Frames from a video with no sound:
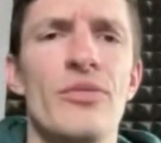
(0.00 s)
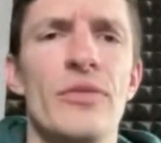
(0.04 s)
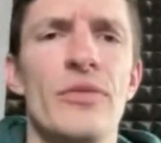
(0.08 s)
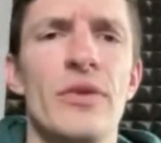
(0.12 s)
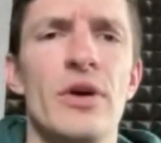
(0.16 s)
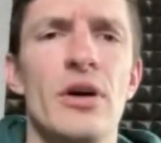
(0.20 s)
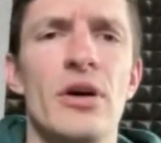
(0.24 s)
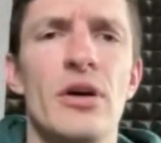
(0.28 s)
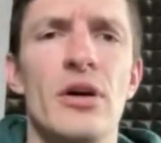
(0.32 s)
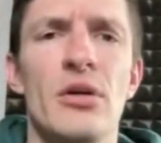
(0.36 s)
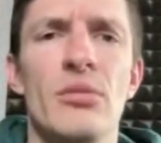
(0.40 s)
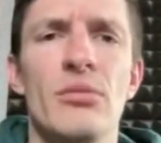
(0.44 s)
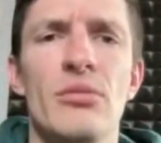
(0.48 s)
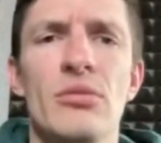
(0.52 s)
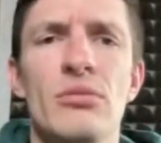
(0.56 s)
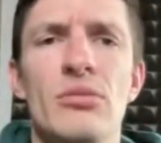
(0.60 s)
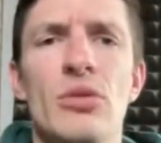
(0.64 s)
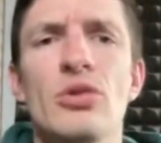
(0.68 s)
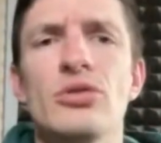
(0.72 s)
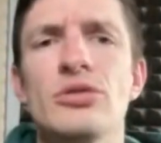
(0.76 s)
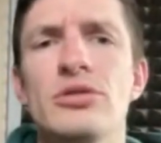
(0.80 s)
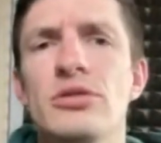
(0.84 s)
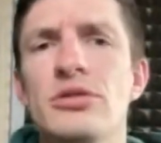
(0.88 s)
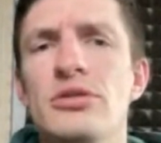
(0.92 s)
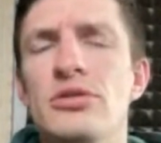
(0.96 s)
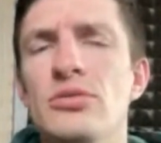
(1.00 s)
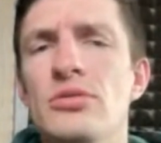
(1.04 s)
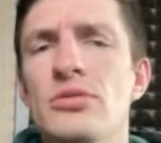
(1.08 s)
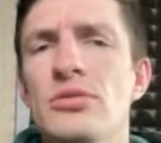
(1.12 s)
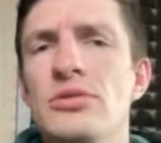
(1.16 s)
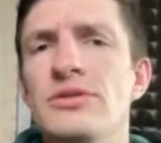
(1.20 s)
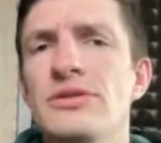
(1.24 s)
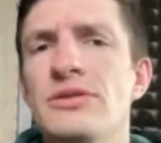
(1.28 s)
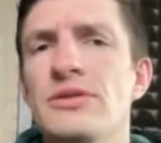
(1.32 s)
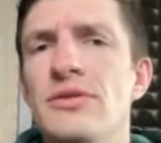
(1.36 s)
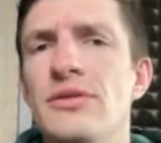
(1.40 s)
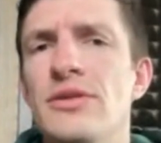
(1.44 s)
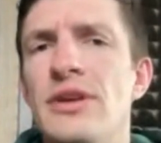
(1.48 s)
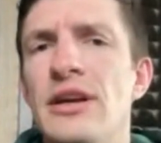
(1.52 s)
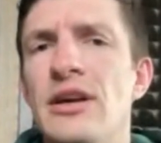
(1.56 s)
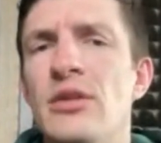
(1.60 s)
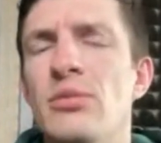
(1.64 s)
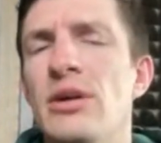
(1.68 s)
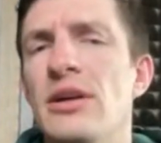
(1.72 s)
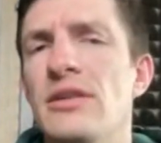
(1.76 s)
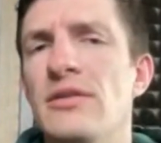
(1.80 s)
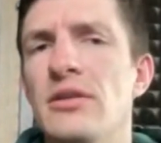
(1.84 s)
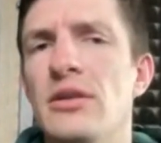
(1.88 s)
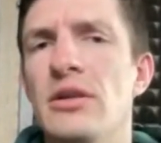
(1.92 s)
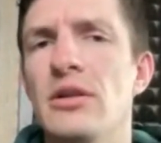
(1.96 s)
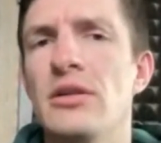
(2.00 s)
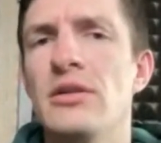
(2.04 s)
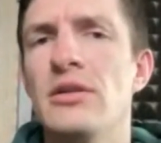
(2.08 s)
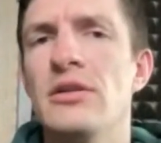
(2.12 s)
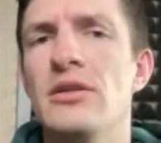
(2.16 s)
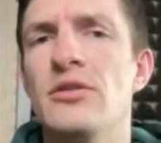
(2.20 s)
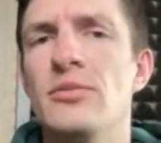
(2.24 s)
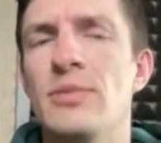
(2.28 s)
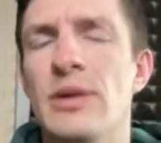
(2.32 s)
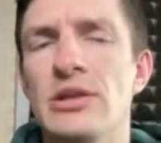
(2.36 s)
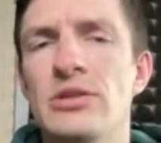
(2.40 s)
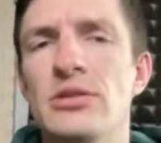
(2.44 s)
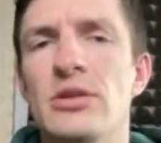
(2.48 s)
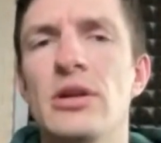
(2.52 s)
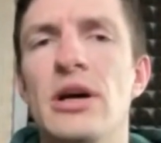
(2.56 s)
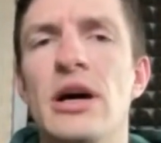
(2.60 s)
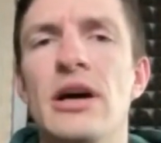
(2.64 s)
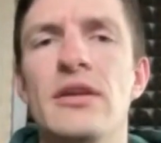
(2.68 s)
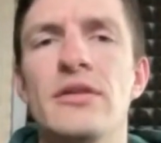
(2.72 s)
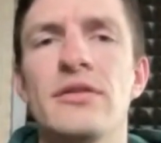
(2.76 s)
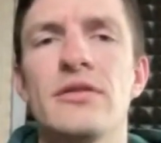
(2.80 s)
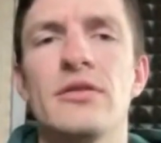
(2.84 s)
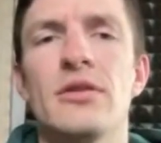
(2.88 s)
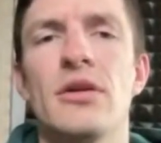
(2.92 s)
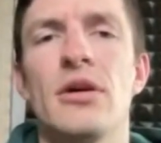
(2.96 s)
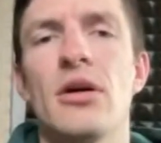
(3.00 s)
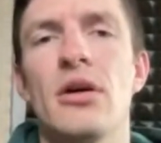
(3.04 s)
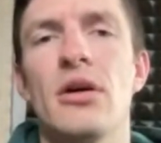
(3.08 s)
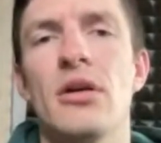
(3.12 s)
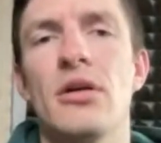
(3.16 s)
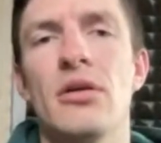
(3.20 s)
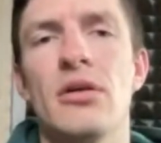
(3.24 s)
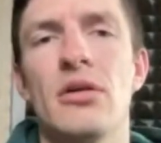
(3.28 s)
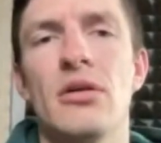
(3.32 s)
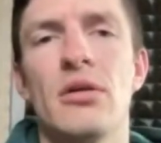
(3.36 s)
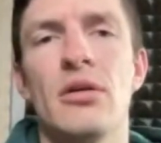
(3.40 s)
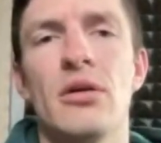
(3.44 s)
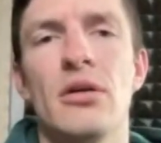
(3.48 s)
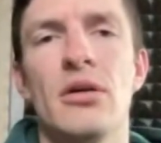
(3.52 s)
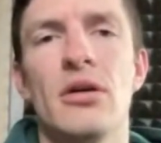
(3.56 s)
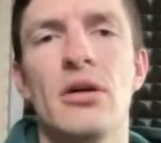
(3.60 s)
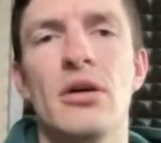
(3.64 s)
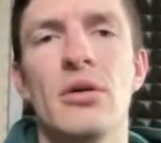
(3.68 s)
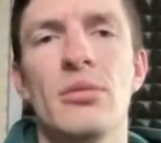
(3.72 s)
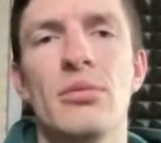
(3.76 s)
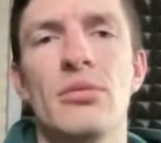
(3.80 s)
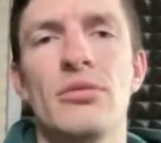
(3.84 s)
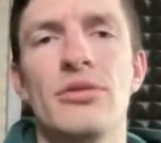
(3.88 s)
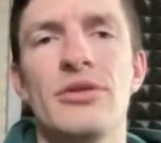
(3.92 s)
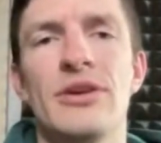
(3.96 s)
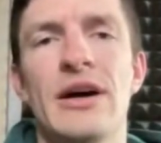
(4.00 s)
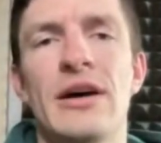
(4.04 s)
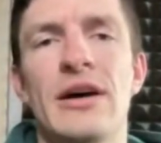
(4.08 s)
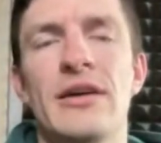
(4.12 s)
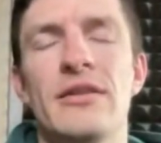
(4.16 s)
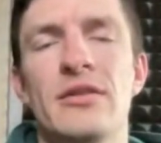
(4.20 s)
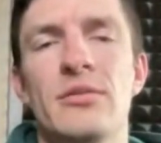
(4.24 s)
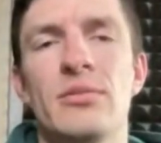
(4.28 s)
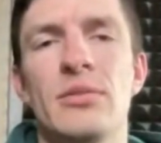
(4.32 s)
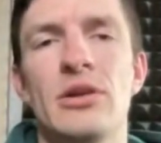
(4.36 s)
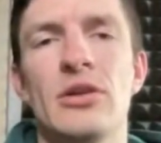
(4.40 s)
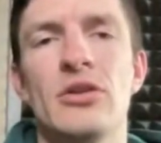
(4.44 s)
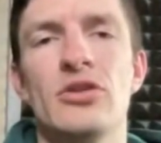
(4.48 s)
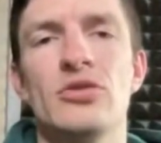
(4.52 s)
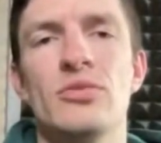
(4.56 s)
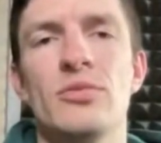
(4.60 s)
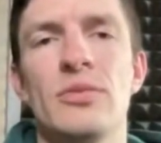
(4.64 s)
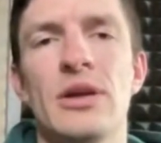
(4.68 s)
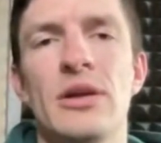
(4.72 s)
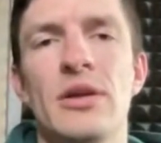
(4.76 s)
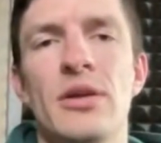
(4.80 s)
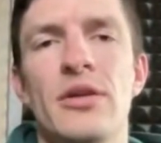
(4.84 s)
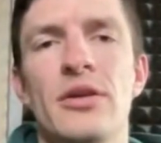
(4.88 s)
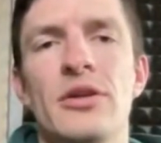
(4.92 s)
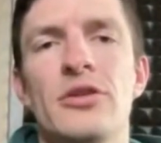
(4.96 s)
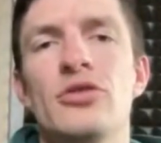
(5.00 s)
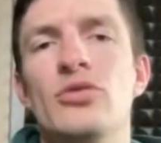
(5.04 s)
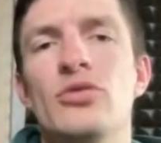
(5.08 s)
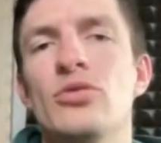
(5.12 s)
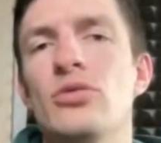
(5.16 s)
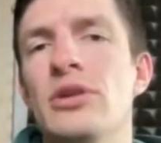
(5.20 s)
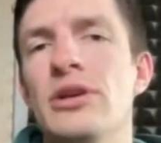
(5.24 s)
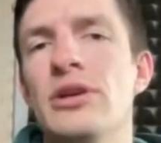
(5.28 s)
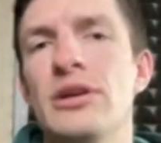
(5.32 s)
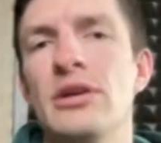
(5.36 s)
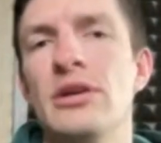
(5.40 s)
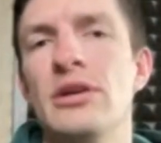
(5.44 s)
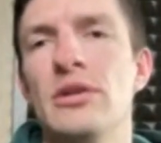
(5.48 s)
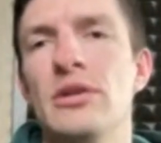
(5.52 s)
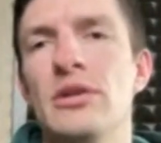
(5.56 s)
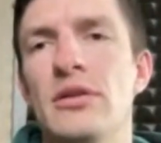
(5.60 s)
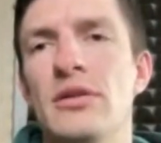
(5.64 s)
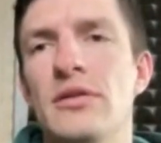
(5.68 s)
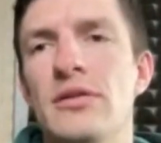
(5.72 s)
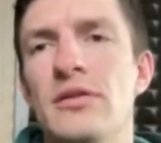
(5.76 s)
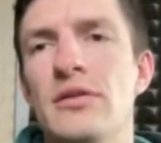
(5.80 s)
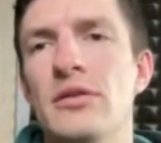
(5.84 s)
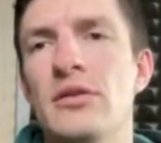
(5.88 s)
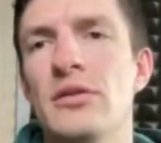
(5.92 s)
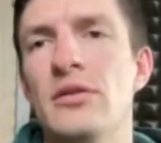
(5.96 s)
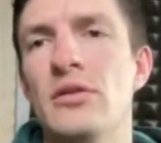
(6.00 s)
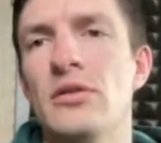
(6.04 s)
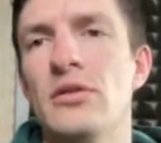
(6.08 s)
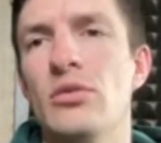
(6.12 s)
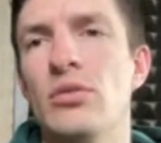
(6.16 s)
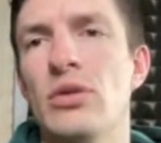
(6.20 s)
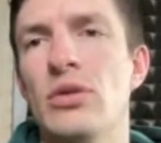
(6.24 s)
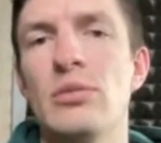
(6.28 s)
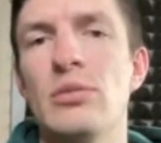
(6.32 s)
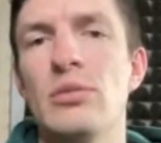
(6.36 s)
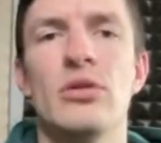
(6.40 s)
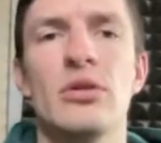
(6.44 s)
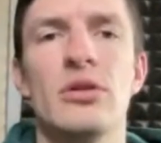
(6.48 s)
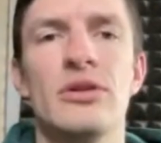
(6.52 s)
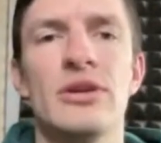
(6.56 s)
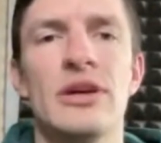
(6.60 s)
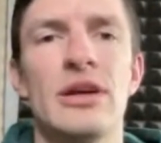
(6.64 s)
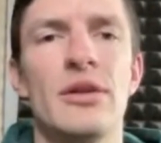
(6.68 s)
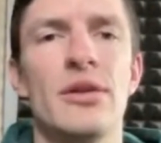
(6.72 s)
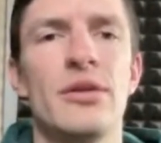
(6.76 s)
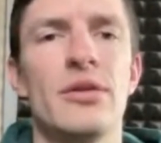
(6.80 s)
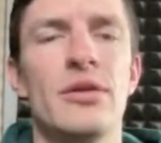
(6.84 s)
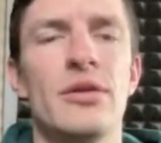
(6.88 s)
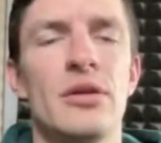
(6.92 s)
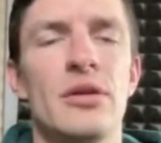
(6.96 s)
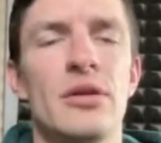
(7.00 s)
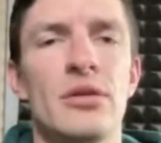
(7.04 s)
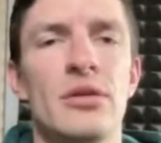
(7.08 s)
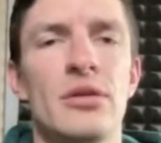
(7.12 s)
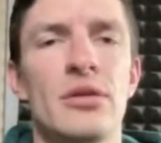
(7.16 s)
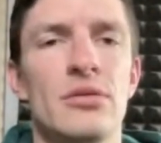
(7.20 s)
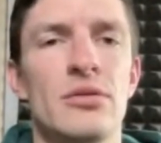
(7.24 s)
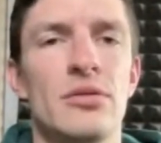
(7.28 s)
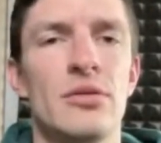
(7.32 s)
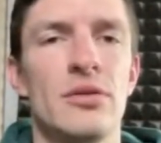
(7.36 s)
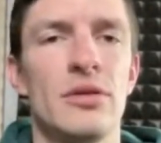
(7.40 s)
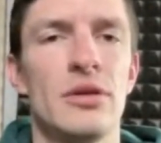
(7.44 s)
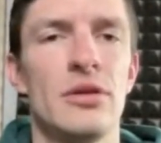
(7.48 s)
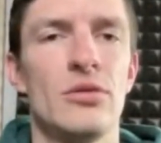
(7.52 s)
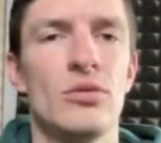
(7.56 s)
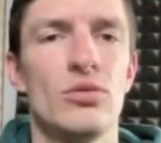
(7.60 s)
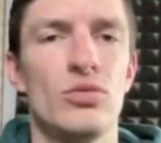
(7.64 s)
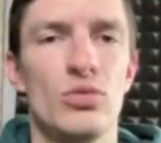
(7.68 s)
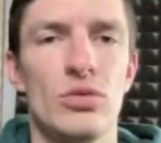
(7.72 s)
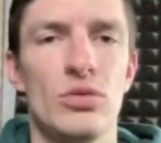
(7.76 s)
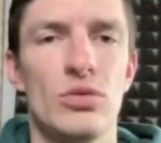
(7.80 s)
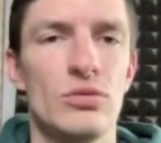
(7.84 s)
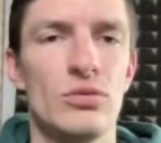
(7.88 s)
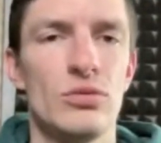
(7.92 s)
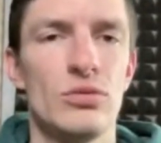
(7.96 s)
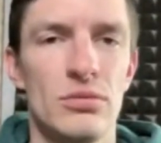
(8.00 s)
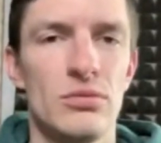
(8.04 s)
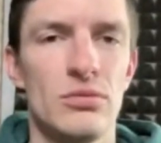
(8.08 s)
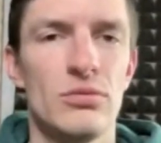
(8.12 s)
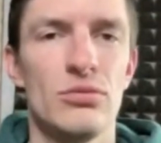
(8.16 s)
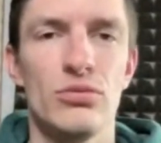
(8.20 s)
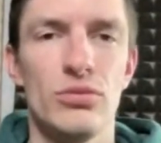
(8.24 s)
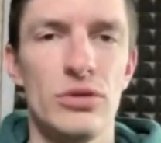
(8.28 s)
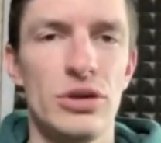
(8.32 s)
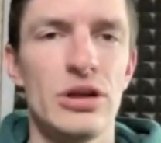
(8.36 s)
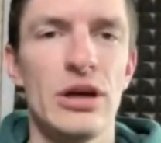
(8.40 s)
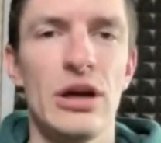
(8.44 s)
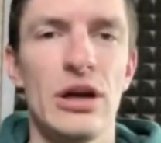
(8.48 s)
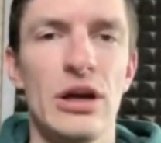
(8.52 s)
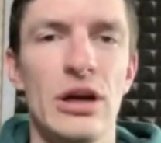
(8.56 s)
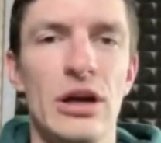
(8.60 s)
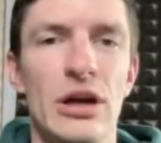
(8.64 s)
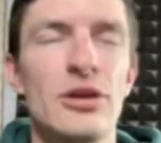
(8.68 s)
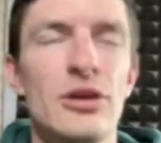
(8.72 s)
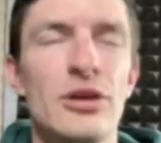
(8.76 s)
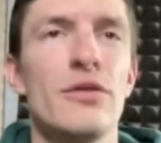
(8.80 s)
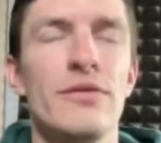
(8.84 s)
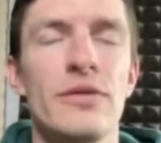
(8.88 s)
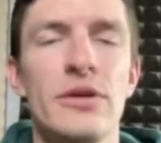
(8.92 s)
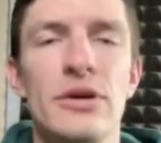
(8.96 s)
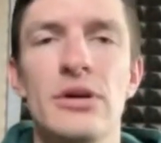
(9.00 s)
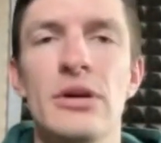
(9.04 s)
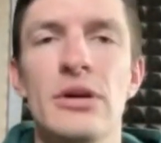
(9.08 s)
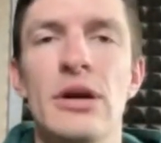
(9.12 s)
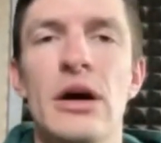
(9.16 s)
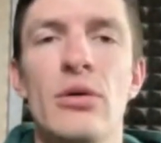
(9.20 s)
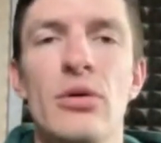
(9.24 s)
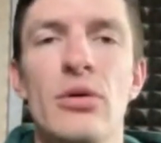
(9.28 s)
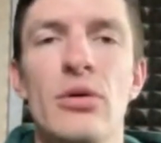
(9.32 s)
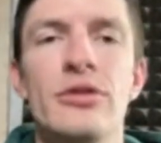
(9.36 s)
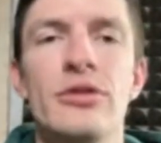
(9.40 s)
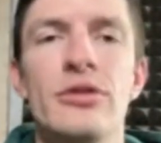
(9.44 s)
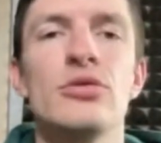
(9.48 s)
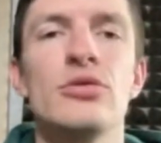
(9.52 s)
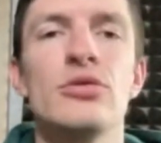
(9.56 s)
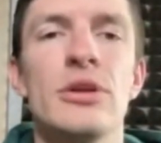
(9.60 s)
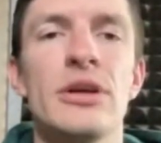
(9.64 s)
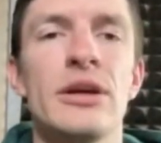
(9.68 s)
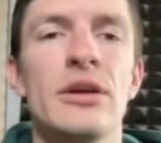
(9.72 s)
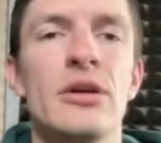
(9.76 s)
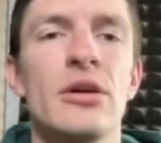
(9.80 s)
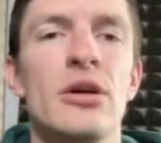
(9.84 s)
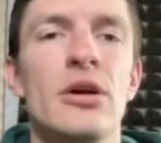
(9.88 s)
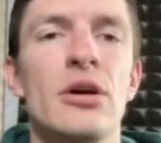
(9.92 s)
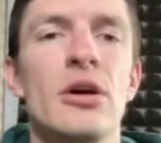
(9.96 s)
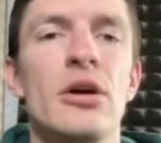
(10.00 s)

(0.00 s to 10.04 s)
Motion Tools. They are basically specialized on task management. Their tooling is way more intense than what we currently offer in our tooling.